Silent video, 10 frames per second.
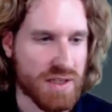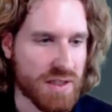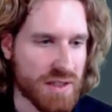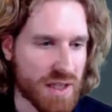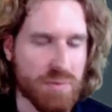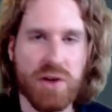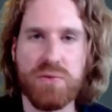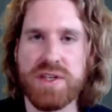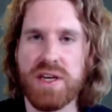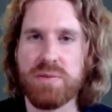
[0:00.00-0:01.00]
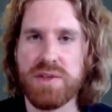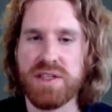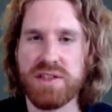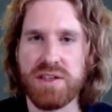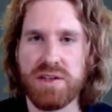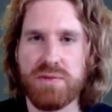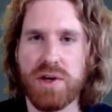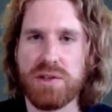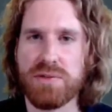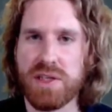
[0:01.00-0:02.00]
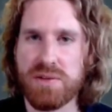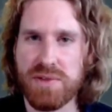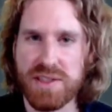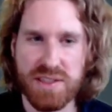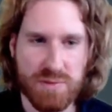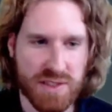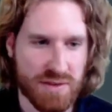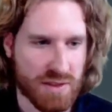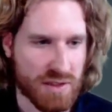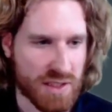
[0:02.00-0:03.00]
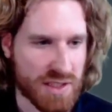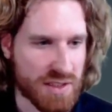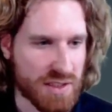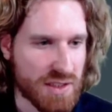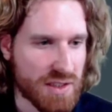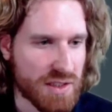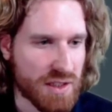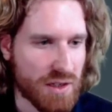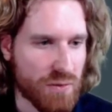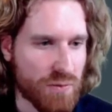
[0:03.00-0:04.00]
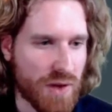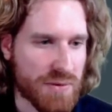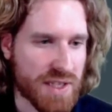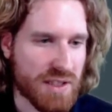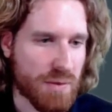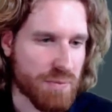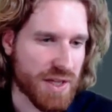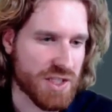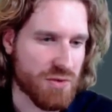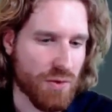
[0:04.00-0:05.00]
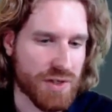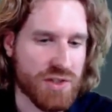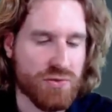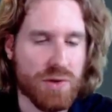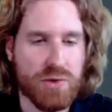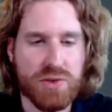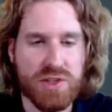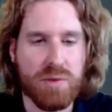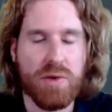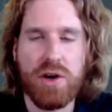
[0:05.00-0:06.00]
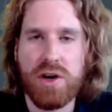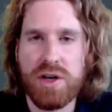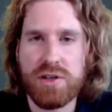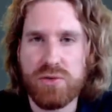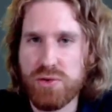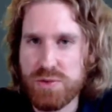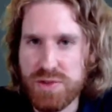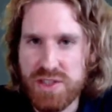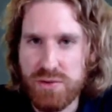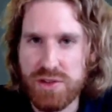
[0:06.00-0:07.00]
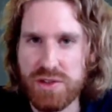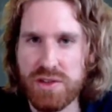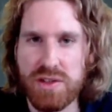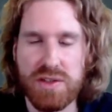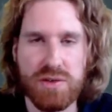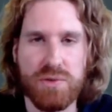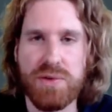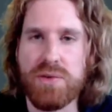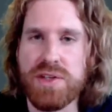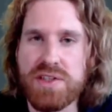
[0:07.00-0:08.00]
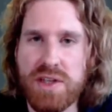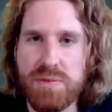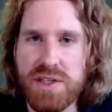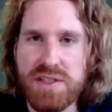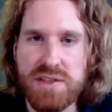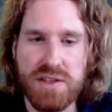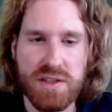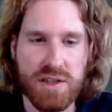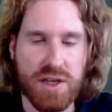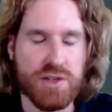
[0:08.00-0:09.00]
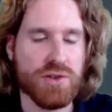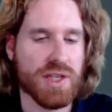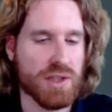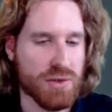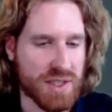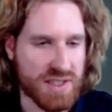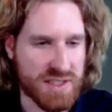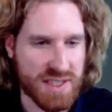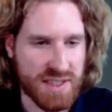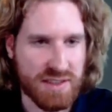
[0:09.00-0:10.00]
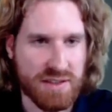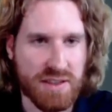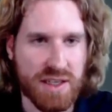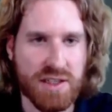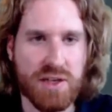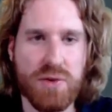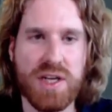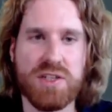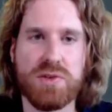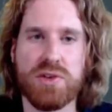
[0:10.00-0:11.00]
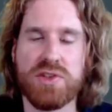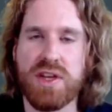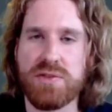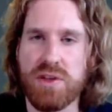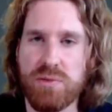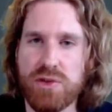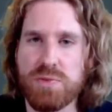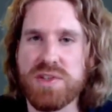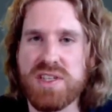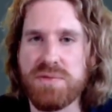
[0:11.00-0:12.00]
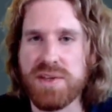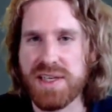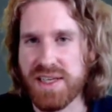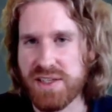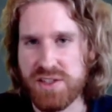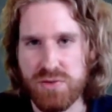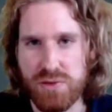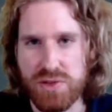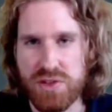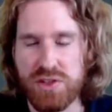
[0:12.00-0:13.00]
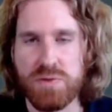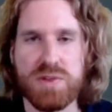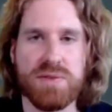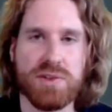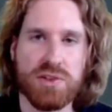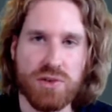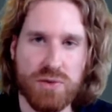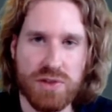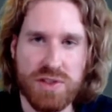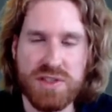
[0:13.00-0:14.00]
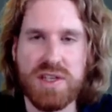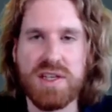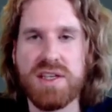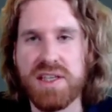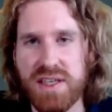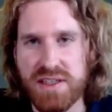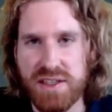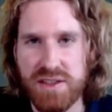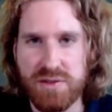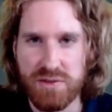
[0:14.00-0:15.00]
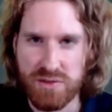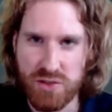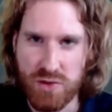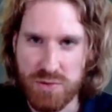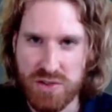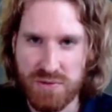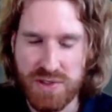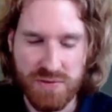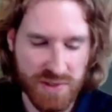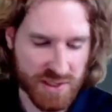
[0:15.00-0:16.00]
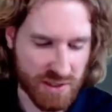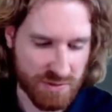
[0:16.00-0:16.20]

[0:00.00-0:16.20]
and by we I mean Wouter van Attenveld and me, a colleague, we have a GitHub page where we distribute some R course material on various topics. So you can look at this link, and otherwise we also have some more specific links towards specific tutorials in the description of this video.